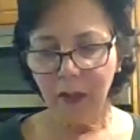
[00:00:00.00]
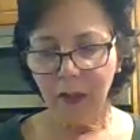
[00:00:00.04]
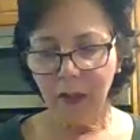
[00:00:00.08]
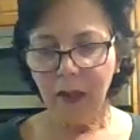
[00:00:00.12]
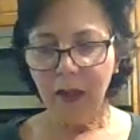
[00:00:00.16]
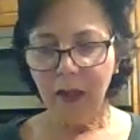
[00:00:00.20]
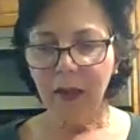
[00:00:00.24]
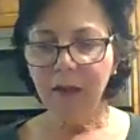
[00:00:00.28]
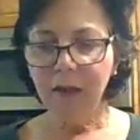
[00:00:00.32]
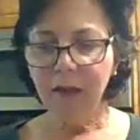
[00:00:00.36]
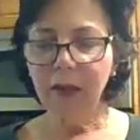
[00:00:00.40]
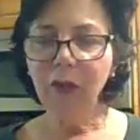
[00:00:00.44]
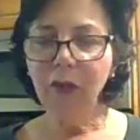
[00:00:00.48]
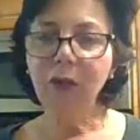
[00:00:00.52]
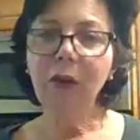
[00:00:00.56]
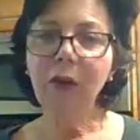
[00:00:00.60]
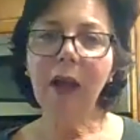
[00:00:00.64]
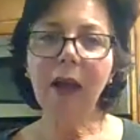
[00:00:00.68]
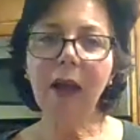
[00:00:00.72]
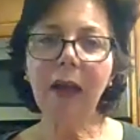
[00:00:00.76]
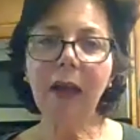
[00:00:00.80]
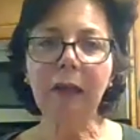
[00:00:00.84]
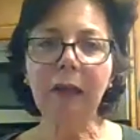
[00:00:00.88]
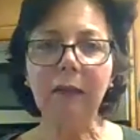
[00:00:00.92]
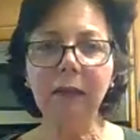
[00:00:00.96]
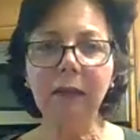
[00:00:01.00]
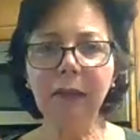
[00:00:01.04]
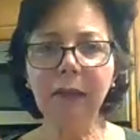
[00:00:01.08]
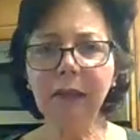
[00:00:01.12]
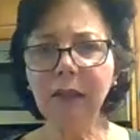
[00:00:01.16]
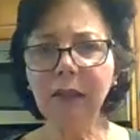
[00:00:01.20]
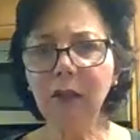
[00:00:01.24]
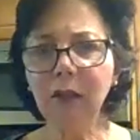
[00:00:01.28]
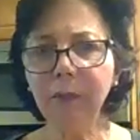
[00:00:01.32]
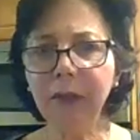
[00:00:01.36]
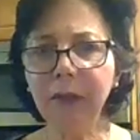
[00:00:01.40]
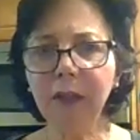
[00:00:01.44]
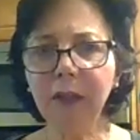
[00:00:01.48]
And then you add a
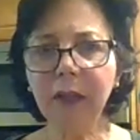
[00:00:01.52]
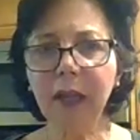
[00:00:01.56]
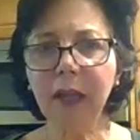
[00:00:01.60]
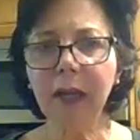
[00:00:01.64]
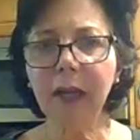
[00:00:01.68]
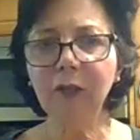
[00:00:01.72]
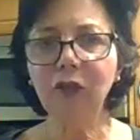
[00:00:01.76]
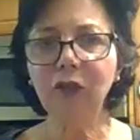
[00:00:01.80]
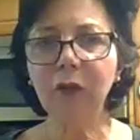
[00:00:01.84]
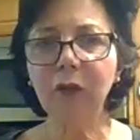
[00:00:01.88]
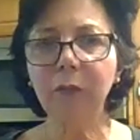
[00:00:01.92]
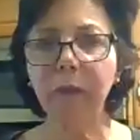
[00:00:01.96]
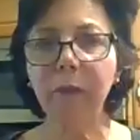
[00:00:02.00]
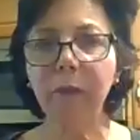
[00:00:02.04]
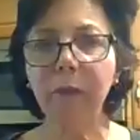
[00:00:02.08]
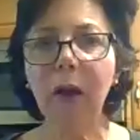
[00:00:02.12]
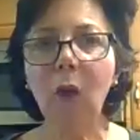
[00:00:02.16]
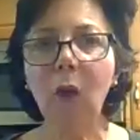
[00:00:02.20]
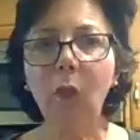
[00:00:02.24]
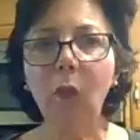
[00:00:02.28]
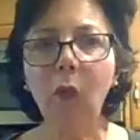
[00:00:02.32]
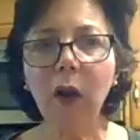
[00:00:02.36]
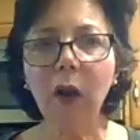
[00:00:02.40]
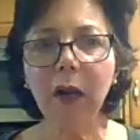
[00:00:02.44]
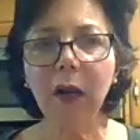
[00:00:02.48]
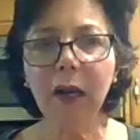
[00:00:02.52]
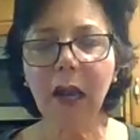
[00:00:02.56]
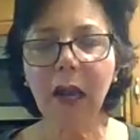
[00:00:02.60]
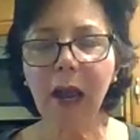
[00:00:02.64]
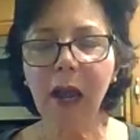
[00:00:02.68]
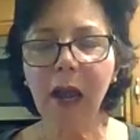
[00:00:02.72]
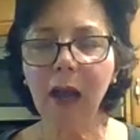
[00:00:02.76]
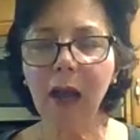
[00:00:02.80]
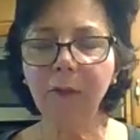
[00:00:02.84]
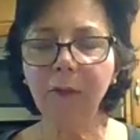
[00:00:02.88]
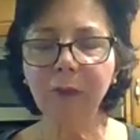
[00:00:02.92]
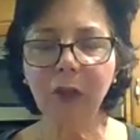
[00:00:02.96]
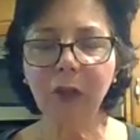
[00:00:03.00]
little bit of ketchup, about
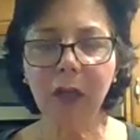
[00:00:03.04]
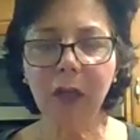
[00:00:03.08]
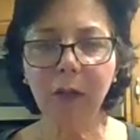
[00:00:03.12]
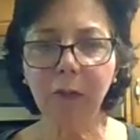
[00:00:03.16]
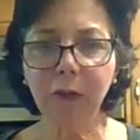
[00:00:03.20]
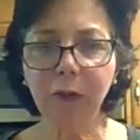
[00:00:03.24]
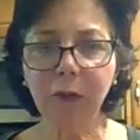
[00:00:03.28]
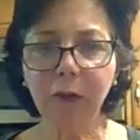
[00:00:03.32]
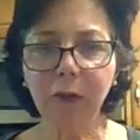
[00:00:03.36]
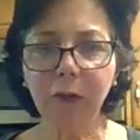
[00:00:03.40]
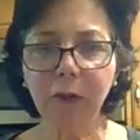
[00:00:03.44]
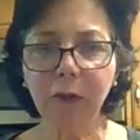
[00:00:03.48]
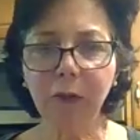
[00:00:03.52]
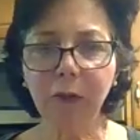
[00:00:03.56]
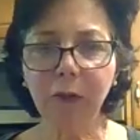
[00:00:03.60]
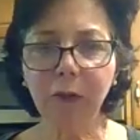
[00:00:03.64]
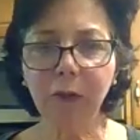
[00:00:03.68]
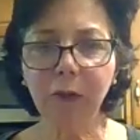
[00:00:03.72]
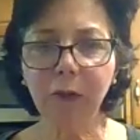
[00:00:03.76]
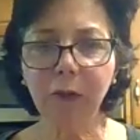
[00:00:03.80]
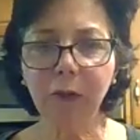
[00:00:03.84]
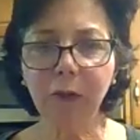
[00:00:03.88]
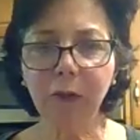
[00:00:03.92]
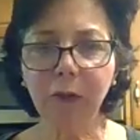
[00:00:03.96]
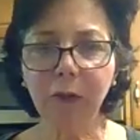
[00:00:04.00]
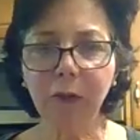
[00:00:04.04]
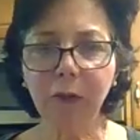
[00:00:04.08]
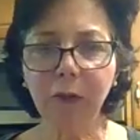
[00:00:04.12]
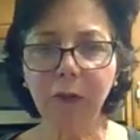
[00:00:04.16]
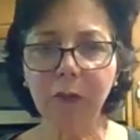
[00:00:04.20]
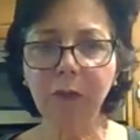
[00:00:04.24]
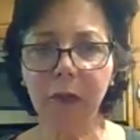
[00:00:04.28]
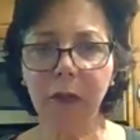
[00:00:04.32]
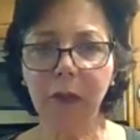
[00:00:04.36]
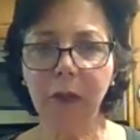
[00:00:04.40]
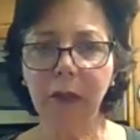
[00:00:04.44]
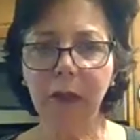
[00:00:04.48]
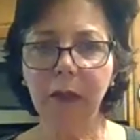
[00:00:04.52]
1.5 tablespoons of ketchup,
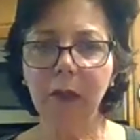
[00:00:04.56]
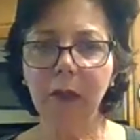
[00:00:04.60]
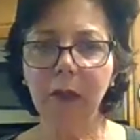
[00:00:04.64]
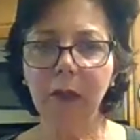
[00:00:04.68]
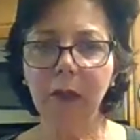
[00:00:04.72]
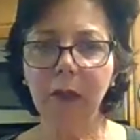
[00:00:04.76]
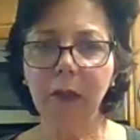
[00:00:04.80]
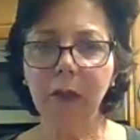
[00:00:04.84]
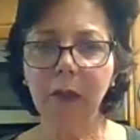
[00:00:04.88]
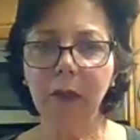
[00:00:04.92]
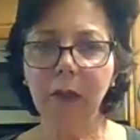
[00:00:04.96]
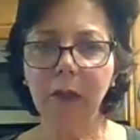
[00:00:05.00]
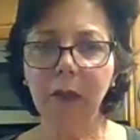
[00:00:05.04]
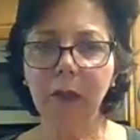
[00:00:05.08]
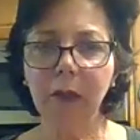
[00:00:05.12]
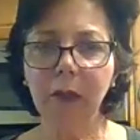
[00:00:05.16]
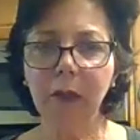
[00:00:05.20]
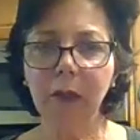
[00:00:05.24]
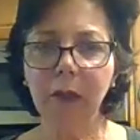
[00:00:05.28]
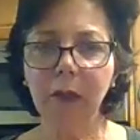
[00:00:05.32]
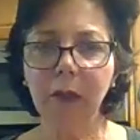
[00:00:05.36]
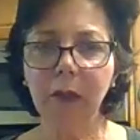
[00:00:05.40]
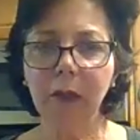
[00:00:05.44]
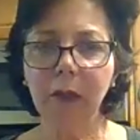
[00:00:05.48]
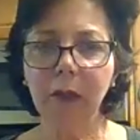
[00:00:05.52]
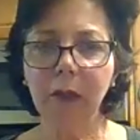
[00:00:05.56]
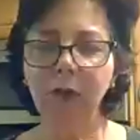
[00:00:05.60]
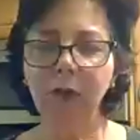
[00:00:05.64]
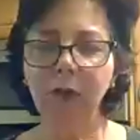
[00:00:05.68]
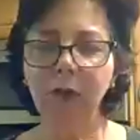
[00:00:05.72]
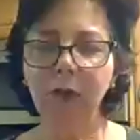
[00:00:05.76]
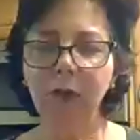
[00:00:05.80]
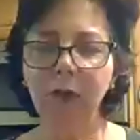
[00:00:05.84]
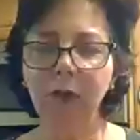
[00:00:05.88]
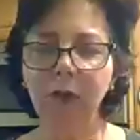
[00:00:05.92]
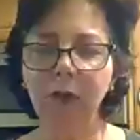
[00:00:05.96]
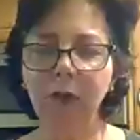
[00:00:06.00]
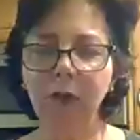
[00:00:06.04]
just to kind of give it
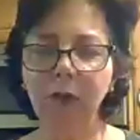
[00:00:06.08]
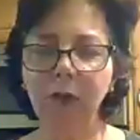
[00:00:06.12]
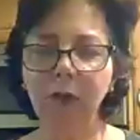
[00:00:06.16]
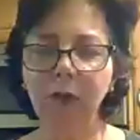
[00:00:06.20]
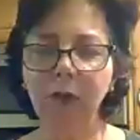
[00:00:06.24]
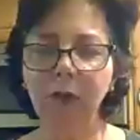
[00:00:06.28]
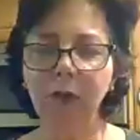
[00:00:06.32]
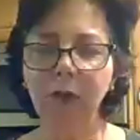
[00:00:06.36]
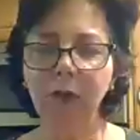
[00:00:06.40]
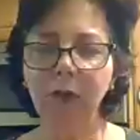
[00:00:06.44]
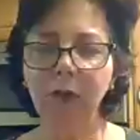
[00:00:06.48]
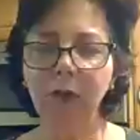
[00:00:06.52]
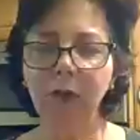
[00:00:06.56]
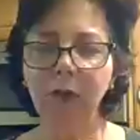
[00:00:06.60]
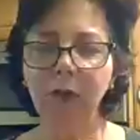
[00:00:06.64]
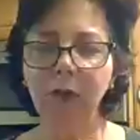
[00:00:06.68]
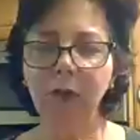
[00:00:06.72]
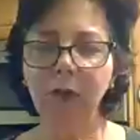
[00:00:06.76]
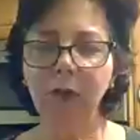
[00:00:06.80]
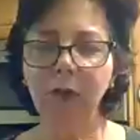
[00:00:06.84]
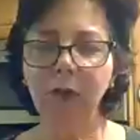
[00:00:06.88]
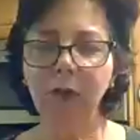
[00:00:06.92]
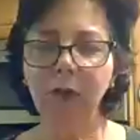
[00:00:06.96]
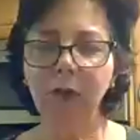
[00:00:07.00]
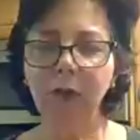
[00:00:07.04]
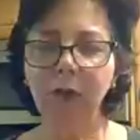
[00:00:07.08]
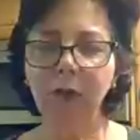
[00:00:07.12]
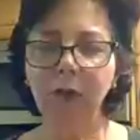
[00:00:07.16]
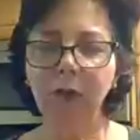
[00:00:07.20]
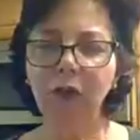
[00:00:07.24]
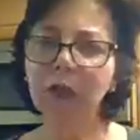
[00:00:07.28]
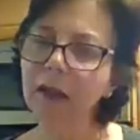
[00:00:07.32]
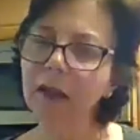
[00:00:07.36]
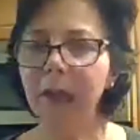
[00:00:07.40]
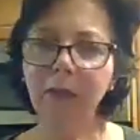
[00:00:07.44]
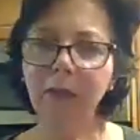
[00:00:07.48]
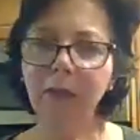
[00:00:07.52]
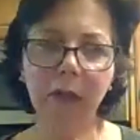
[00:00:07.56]
that little
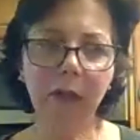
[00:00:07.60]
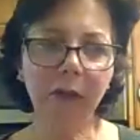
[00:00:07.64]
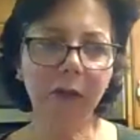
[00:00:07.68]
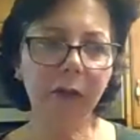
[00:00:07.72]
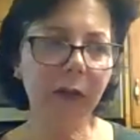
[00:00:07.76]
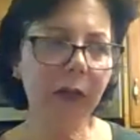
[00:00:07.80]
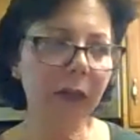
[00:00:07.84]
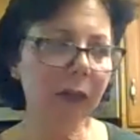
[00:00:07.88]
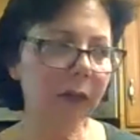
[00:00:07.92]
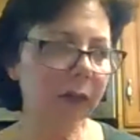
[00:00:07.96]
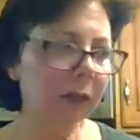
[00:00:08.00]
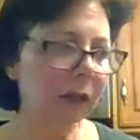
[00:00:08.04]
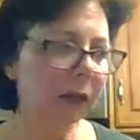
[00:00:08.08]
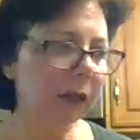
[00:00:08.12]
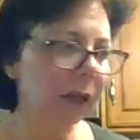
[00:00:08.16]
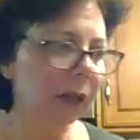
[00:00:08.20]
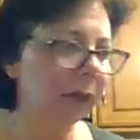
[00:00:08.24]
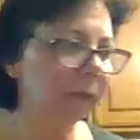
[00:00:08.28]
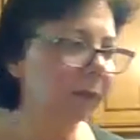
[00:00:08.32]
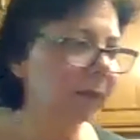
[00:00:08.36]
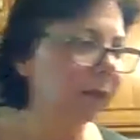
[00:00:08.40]
tomatoey vinegary thing.